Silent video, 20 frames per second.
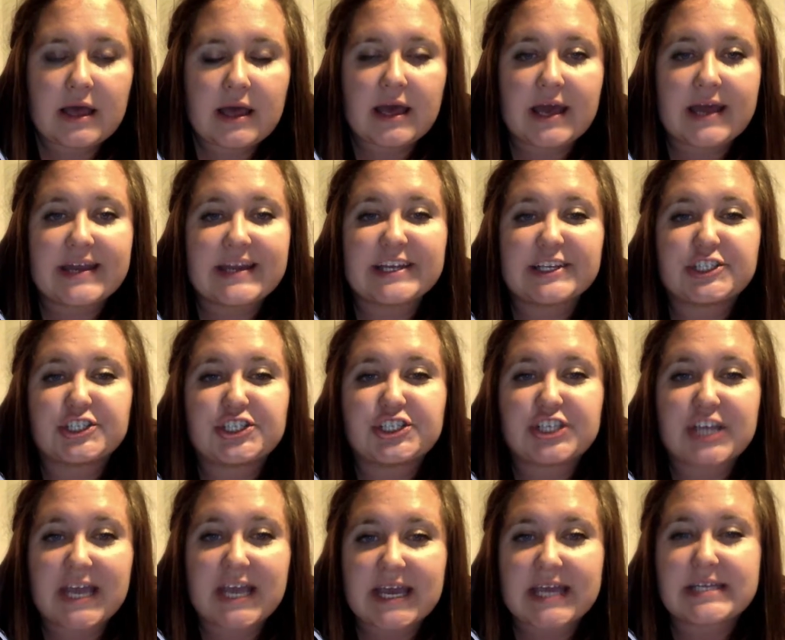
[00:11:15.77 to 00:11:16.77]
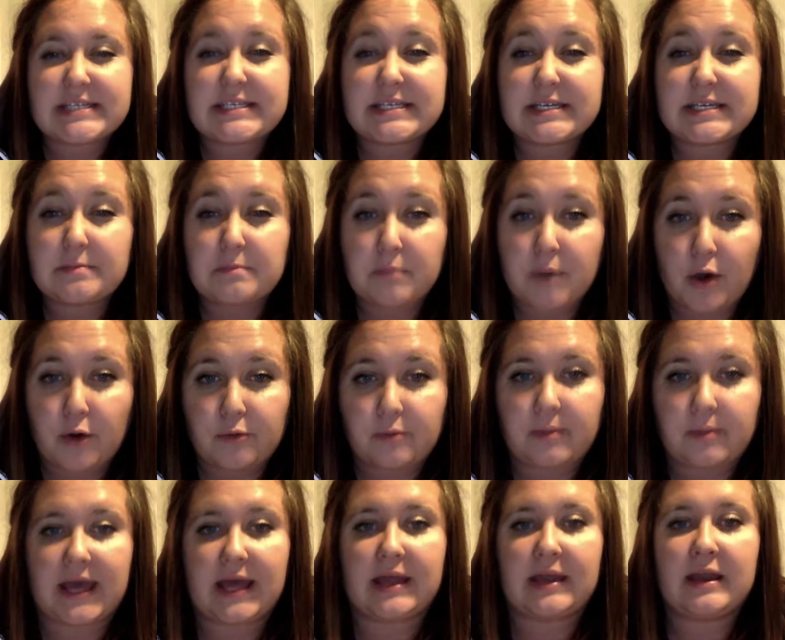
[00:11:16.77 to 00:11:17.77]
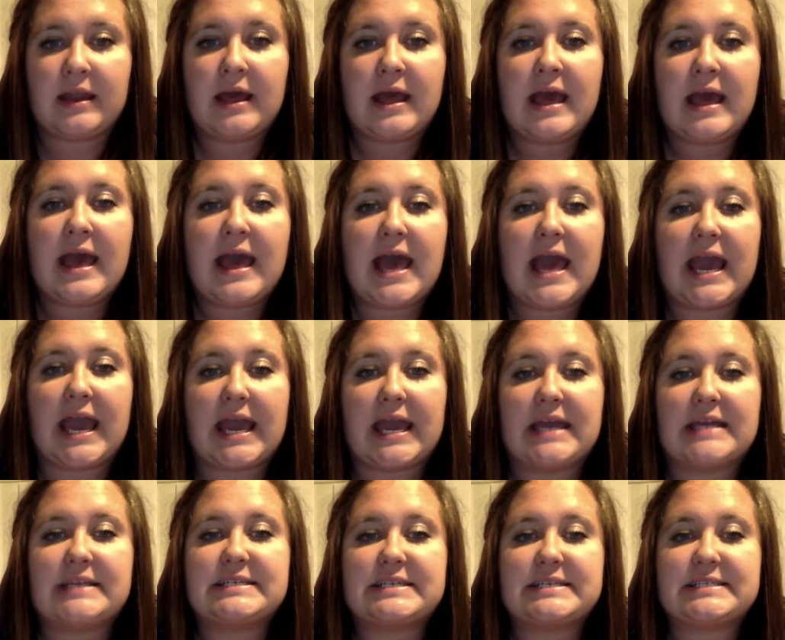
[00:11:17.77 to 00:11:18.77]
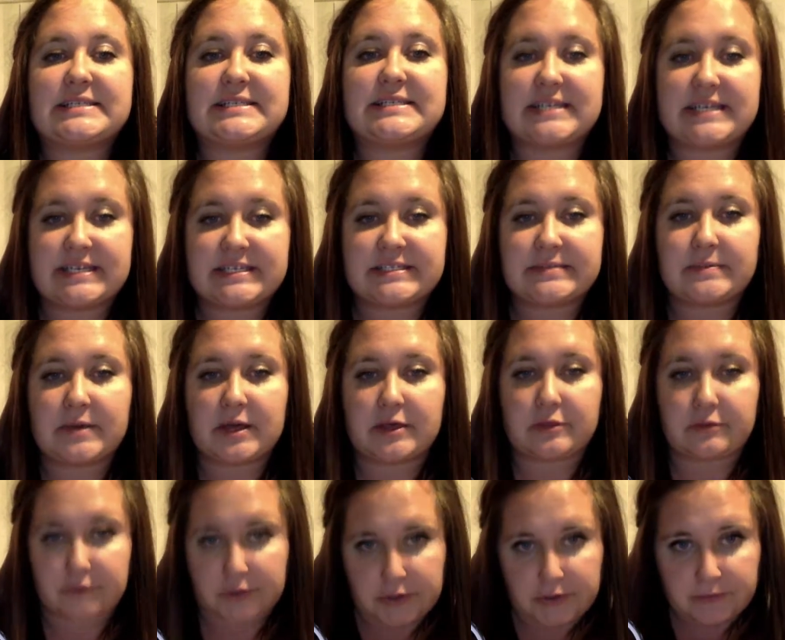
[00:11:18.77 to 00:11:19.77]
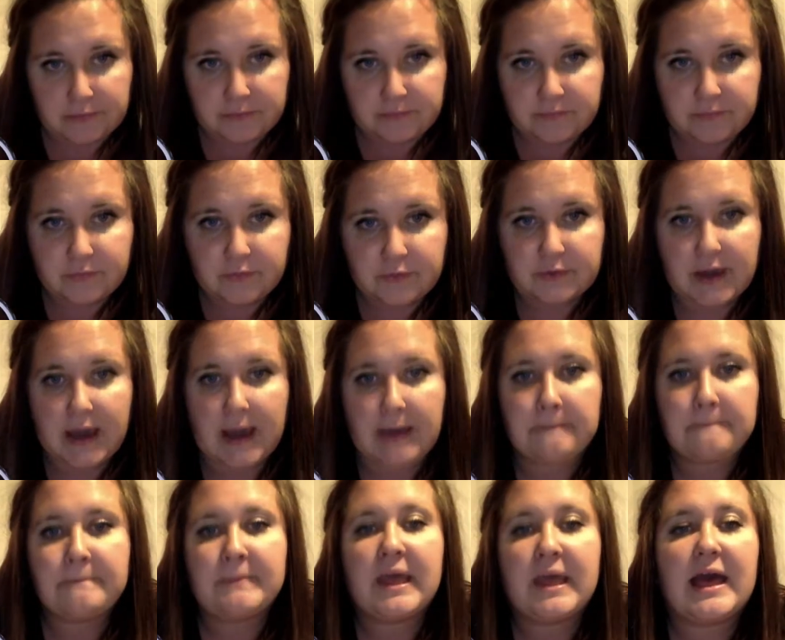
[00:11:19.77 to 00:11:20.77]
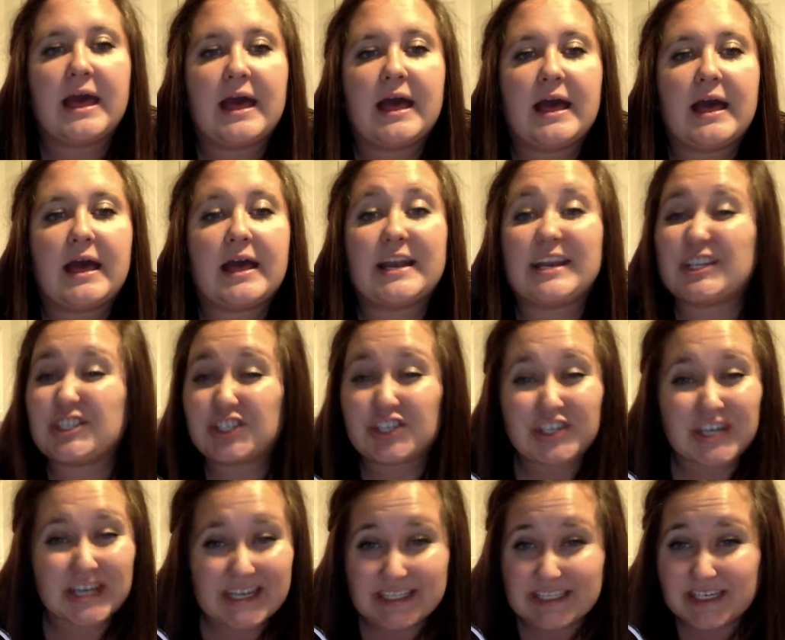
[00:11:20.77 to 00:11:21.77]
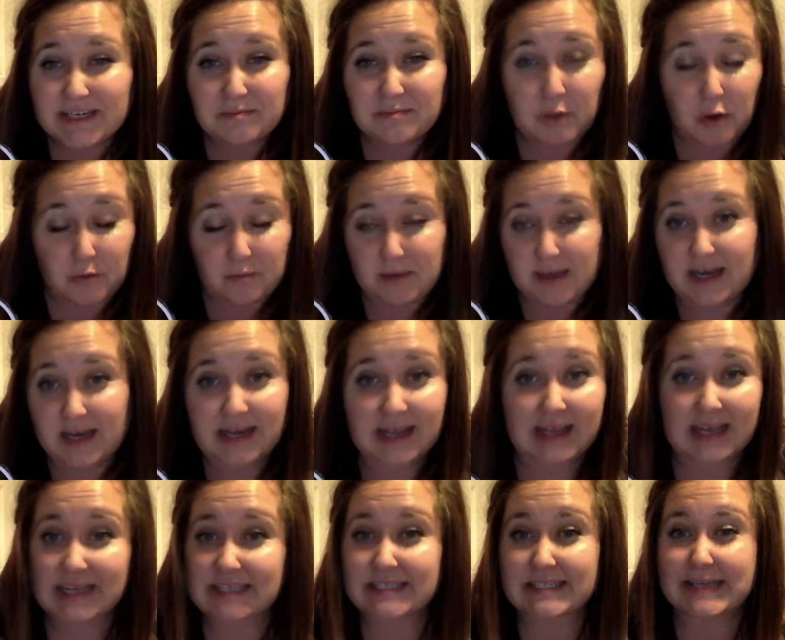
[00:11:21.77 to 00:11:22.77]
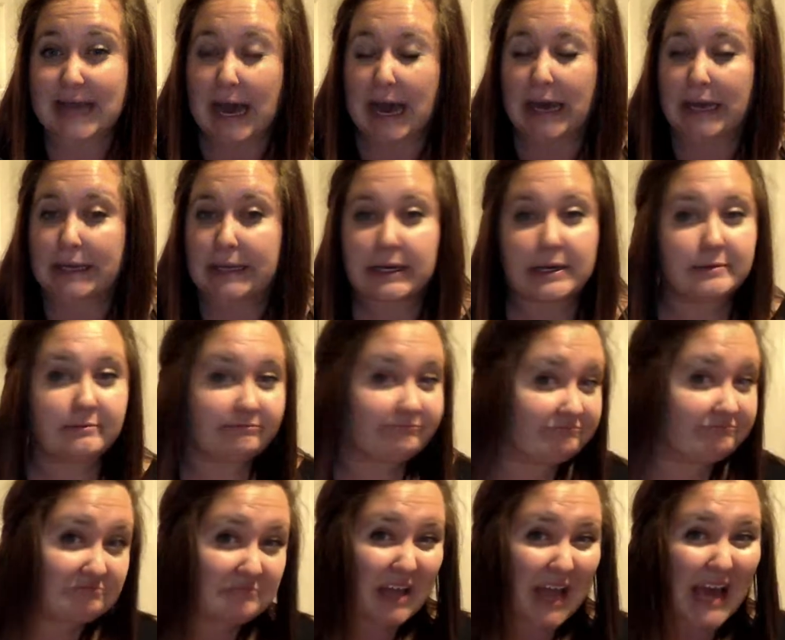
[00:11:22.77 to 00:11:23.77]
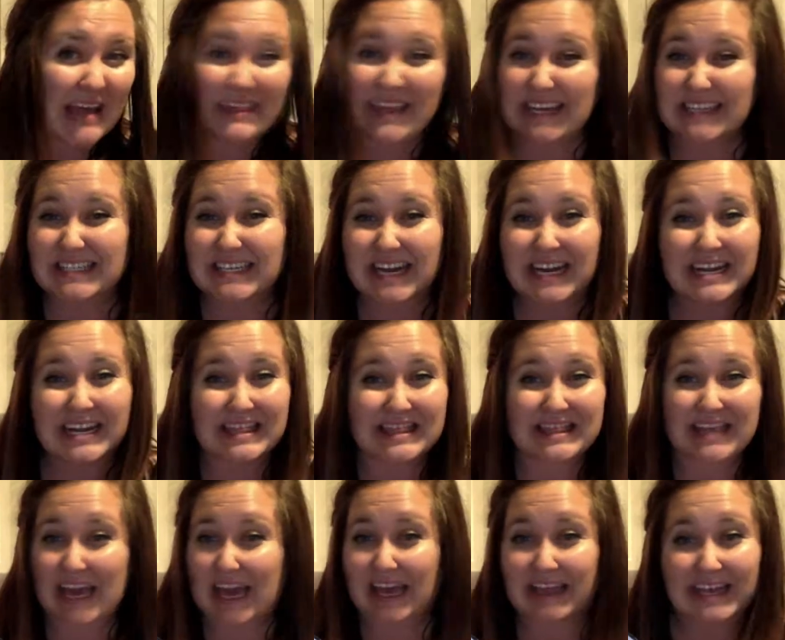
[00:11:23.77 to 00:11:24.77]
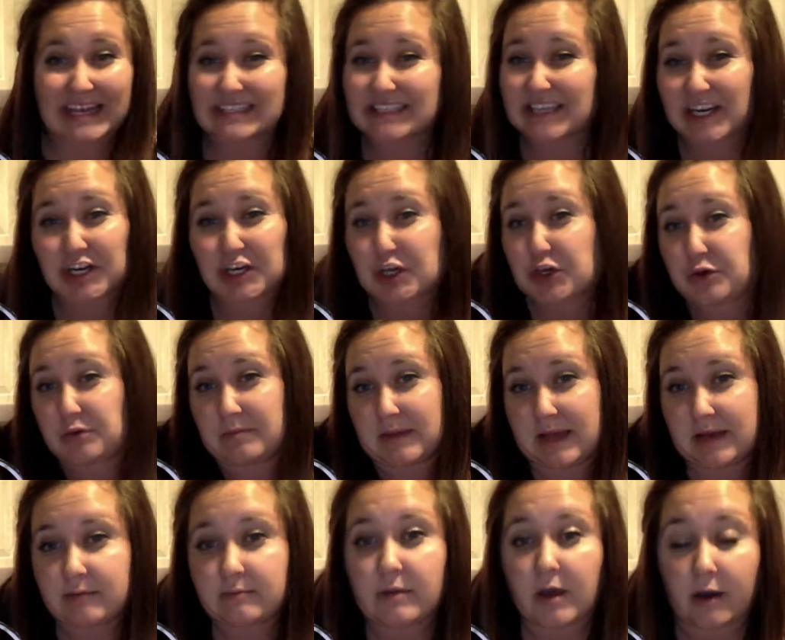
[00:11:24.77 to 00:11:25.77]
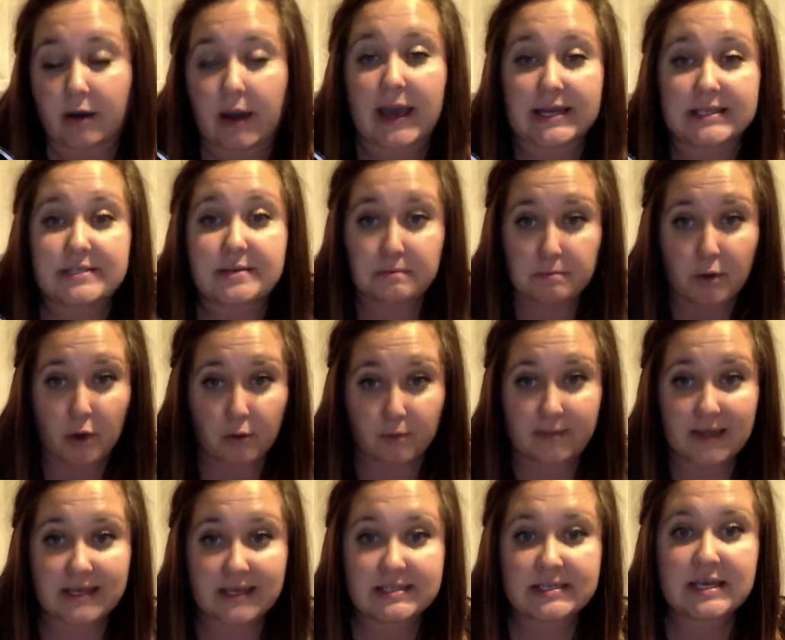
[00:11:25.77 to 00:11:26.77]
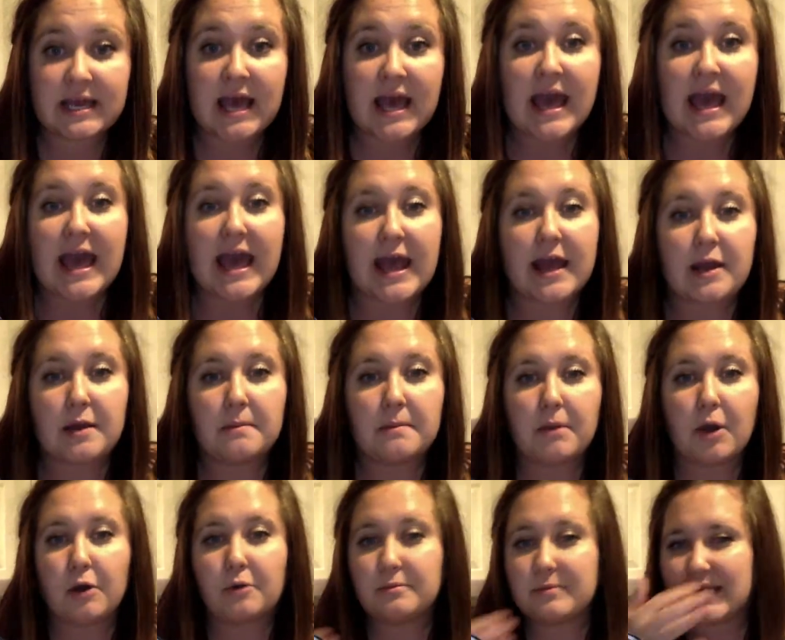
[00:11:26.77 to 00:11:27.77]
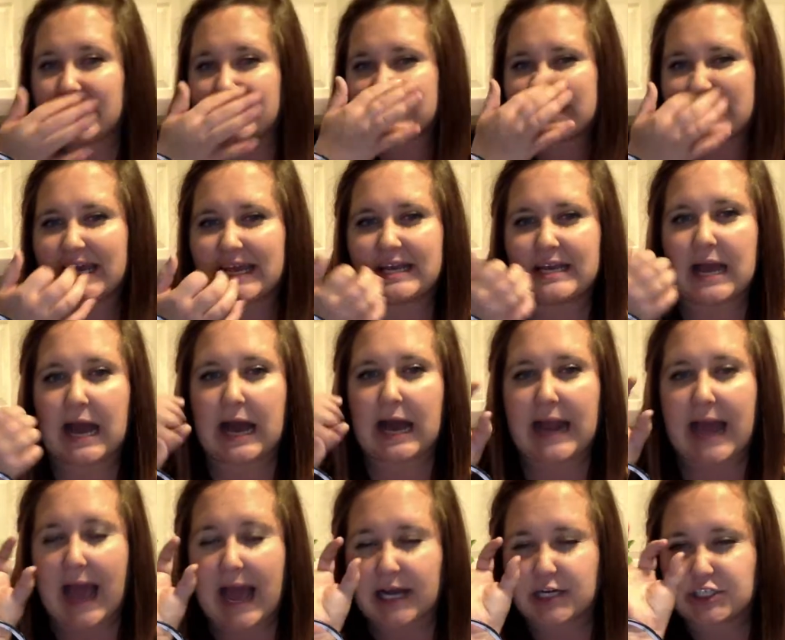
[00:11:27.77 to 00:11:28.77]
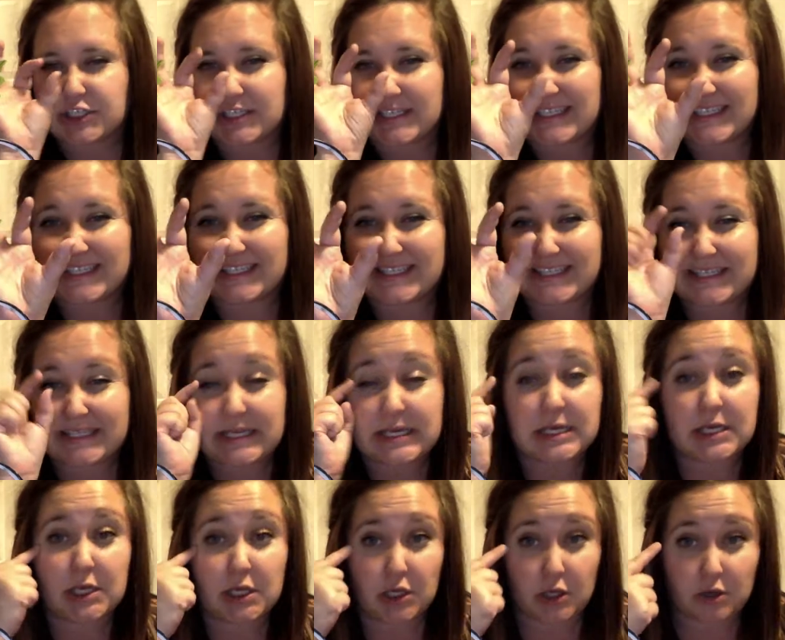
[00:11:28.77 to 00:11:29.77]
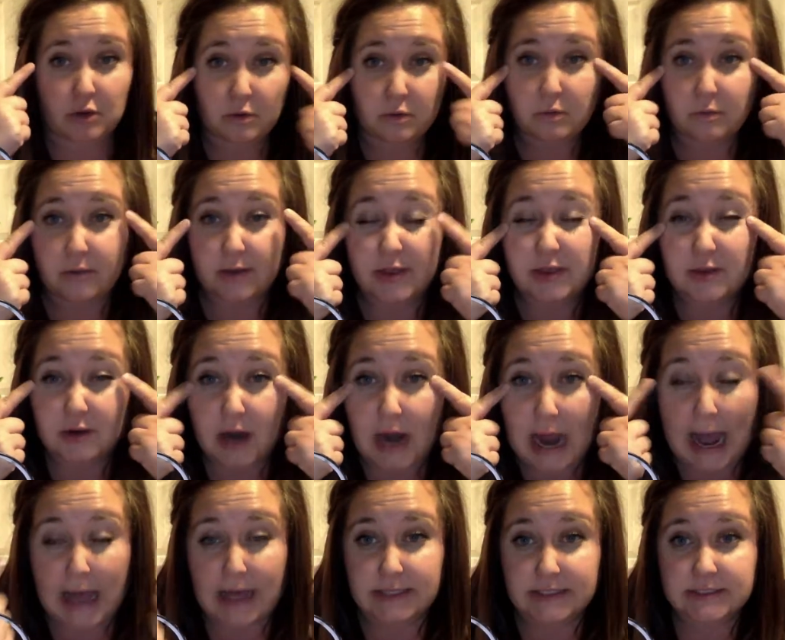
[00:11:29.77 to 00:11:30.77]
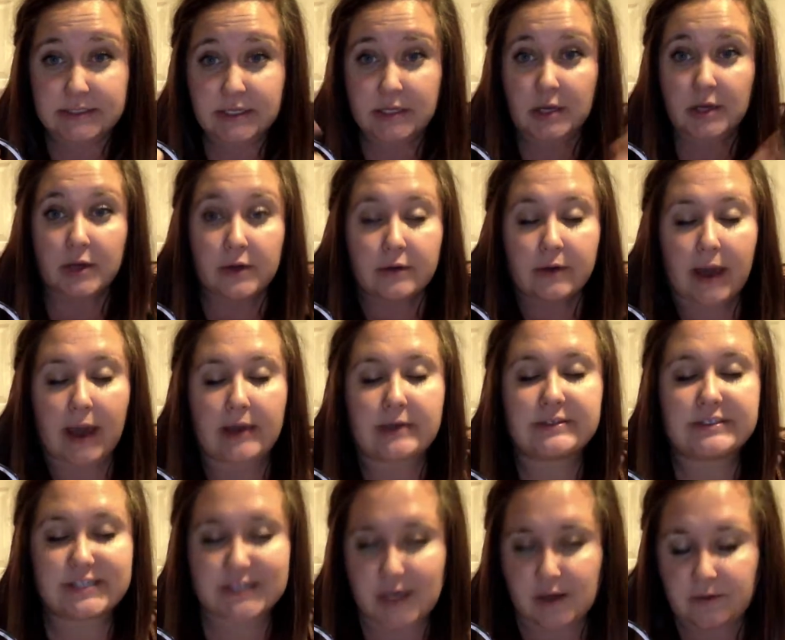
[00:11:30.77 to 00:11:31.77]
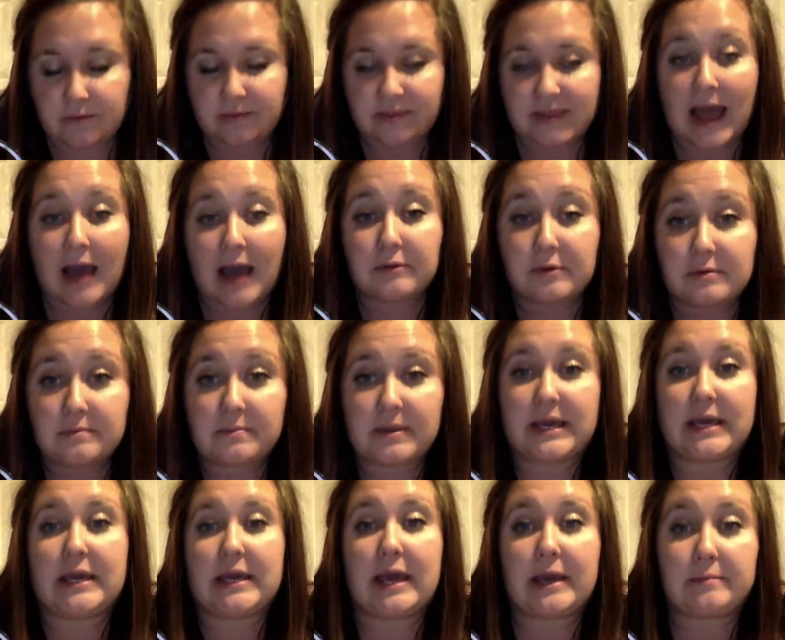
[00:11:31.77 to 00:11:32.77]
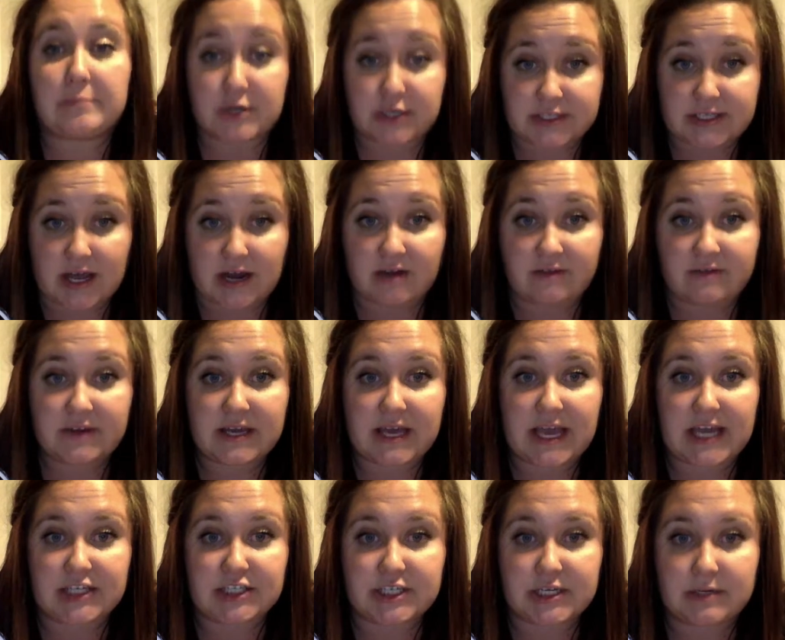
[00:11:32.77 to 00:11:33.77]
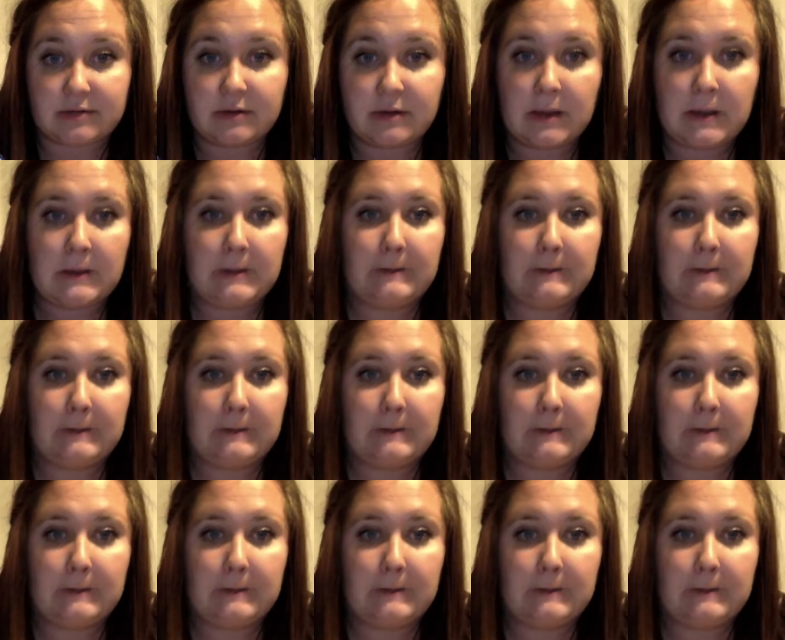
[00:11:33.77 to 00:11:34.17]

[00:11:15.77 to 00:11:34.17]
an enchanted moment and it sees me through, okay, an enchanted moment is not, that's not a thing, that's not a human, okay, it's a moment. And a moment cannot actually see you with your eyes, okay, so that would be personification.